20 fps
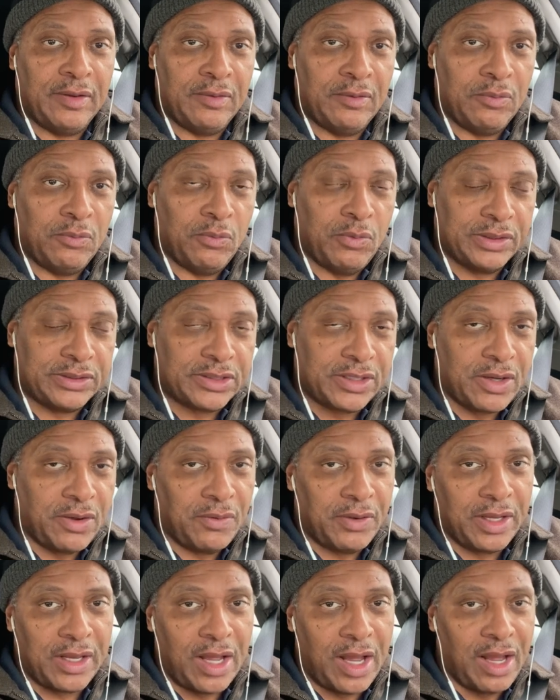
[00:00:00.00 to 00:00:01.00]
What's
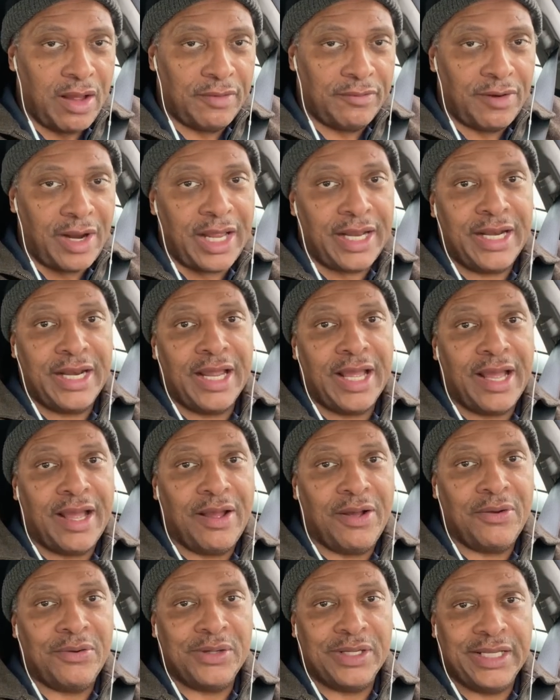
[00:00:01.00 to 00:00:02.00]
going on right
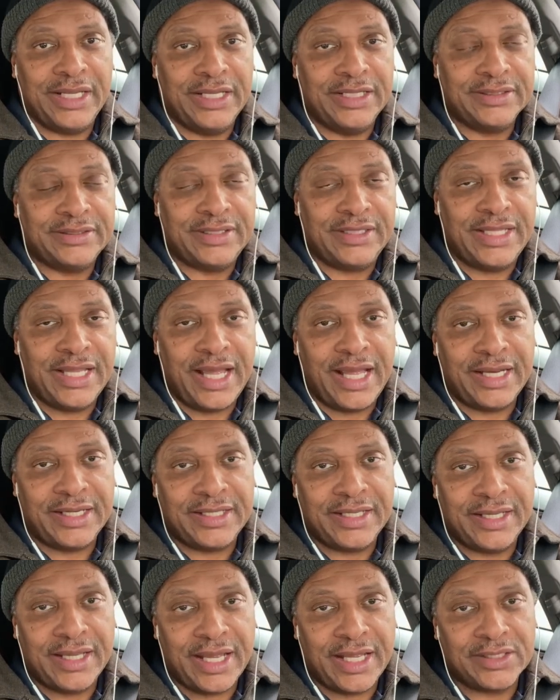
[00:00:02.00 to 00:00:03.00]
now is that
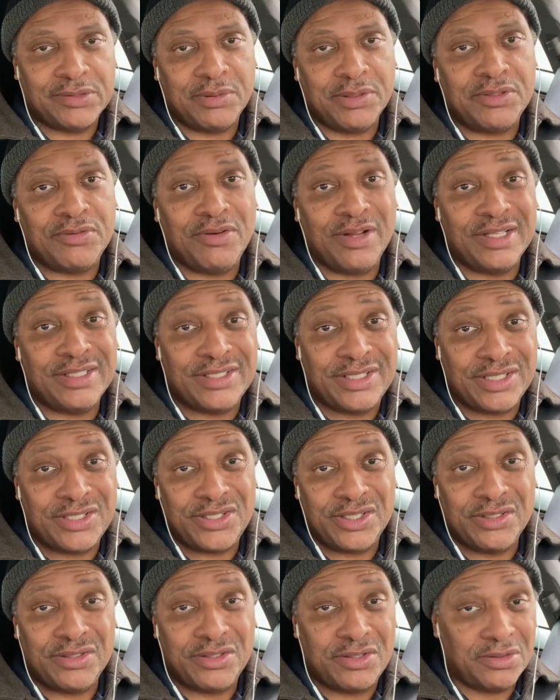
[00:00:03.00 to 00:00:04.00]
as we
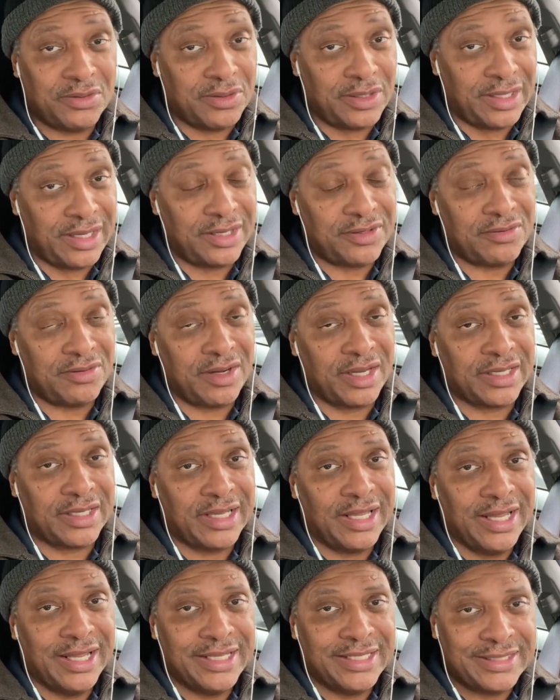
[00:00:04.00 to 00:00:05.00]
transition to electric
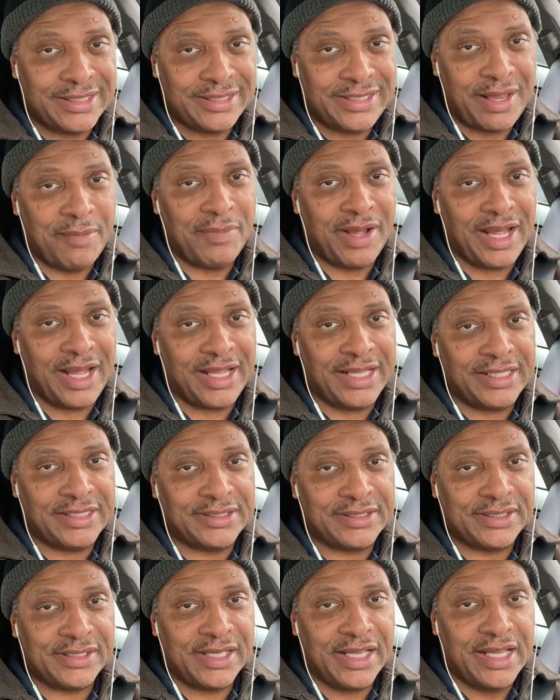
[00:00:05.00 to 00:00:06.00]

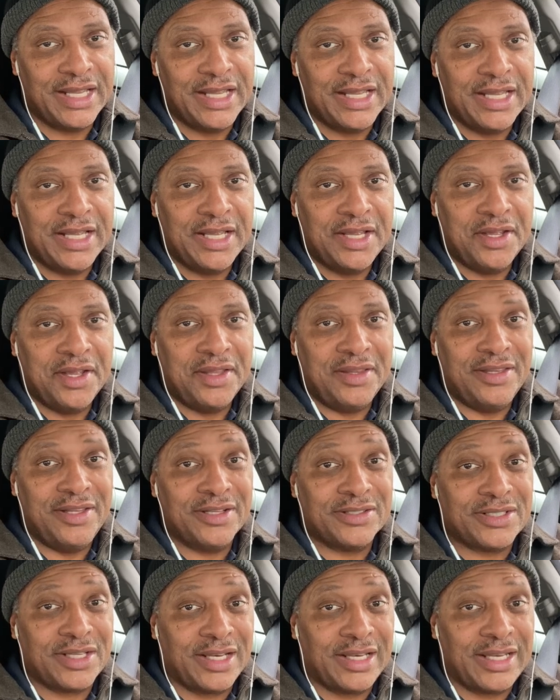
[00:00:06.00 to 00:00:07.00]
semis,
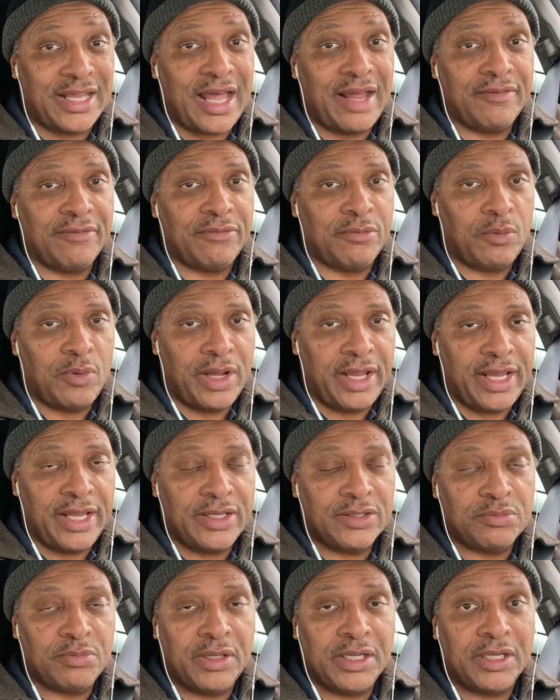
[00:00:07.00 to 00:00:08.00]
there's a lot of
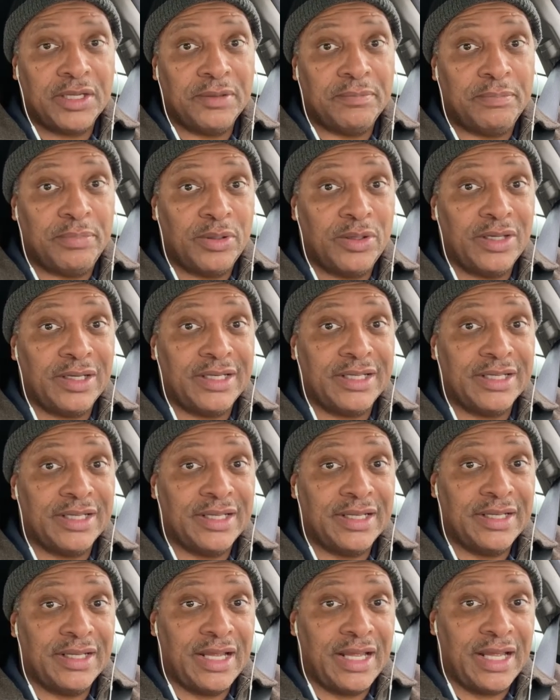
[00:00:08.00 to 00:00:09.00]
ways we could put
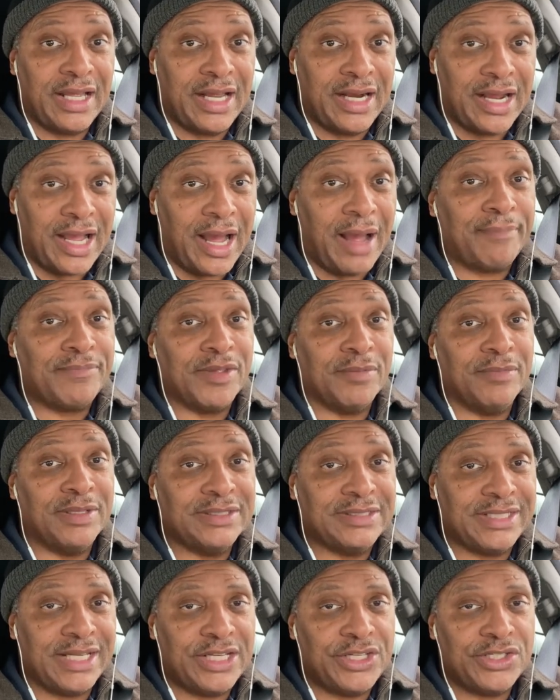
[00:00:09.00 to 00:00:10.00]
an
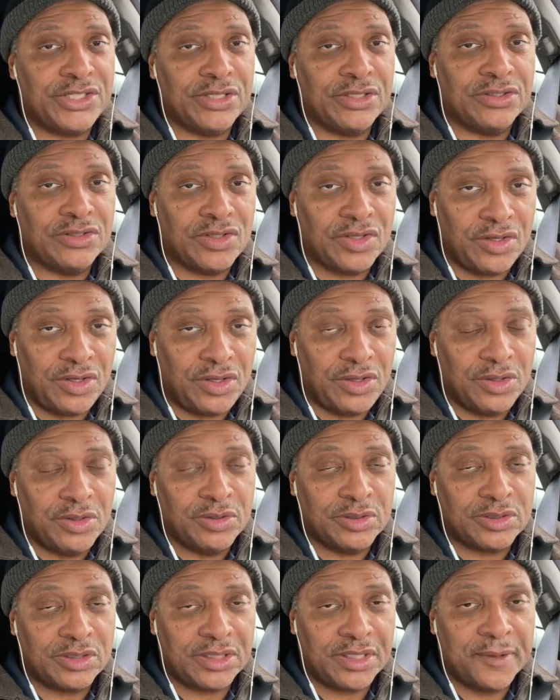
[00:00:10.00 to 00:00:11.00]
optimization to the
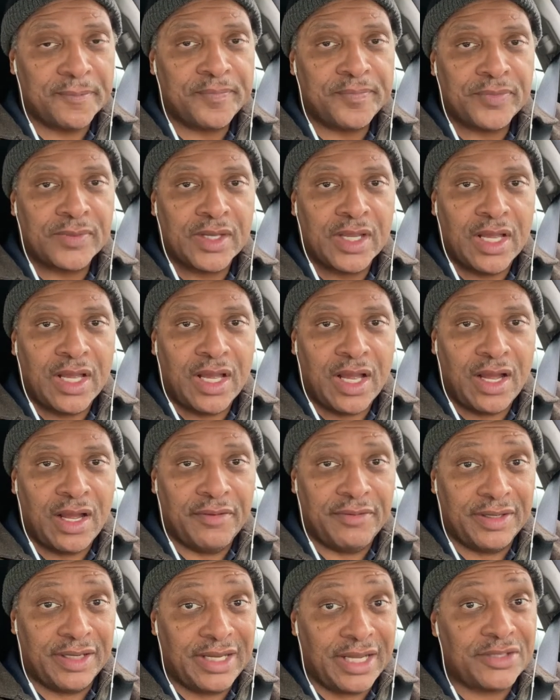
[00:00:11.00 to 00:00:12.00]
use
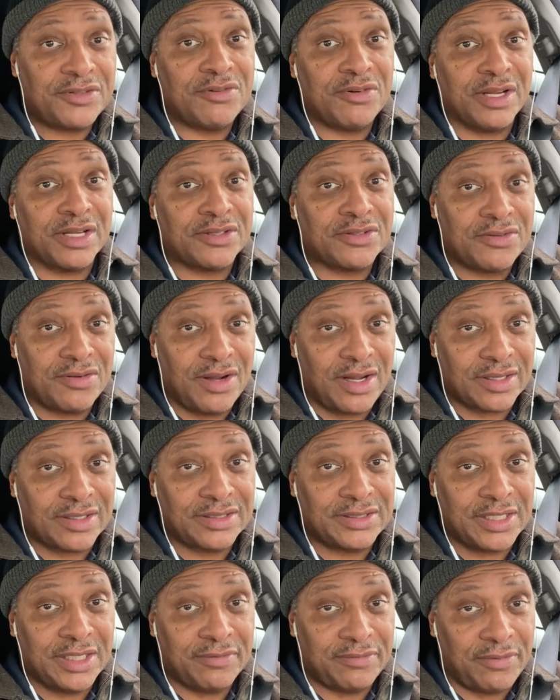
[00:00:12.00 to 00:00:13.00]
of electric
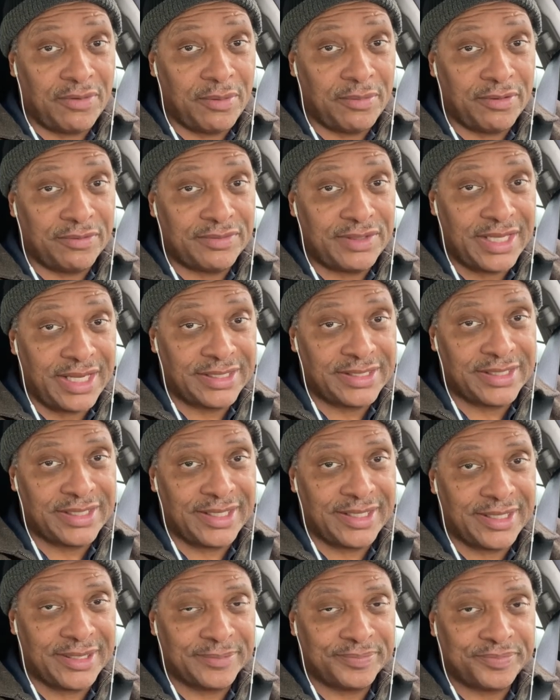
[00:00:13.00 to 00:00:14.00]
trucks in the form of
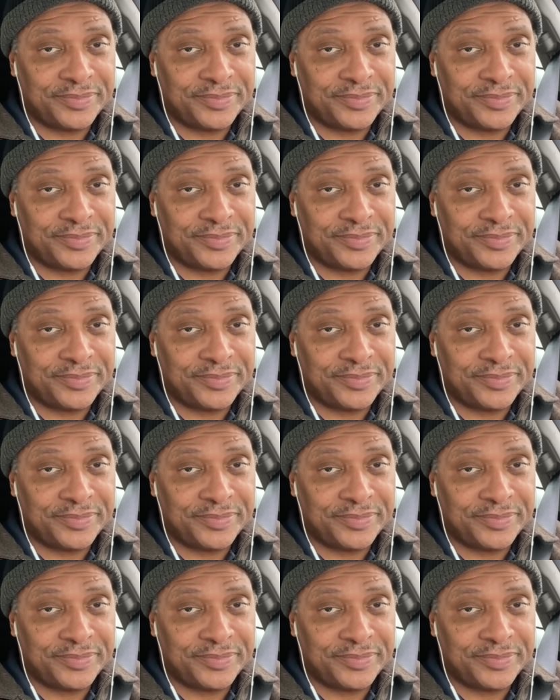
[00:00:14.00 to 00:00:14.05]
Tesla